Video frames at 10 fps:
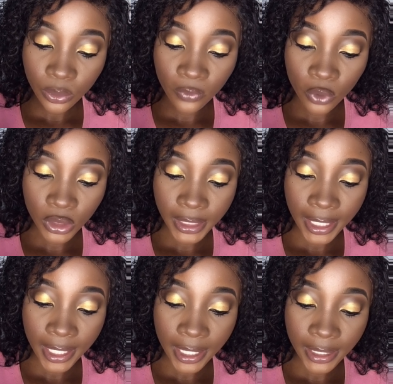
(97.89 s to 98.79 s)
We've got
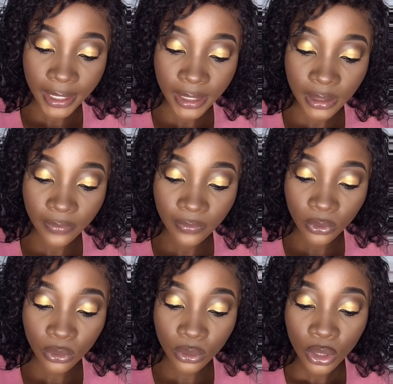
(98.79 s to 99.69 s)
clear adhesive
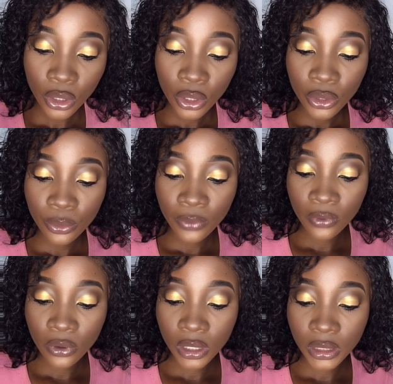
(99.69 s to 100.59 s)
glue, we've
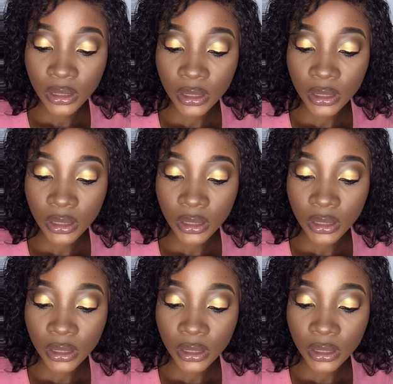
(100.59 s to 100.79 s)
got